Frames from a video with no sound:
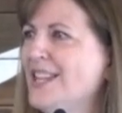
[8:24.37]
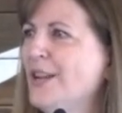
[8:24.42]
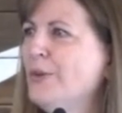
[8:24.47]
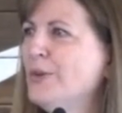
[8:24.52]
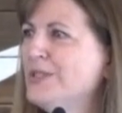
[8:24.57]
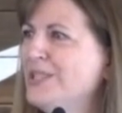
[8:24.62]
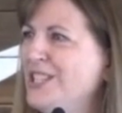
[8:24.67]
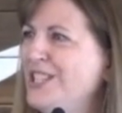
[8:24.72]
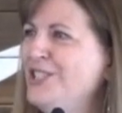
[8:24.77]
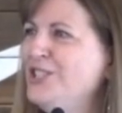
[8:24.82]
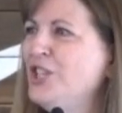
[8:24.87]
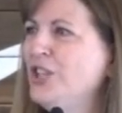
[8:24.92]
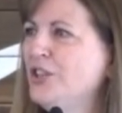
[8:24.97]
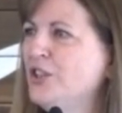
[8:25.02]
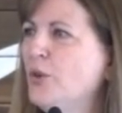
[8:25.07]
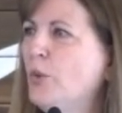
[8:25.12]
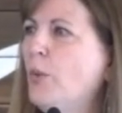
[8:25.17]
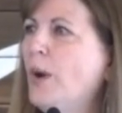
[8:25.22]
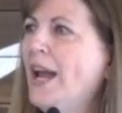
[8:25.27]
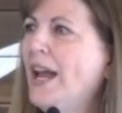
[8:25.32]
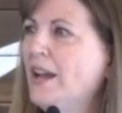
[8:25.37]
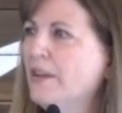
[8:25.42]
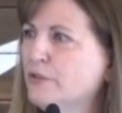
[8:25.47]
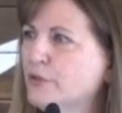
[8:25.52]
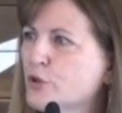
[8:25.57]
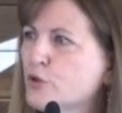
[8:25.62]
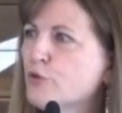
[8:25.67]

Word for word: They were teaching the way of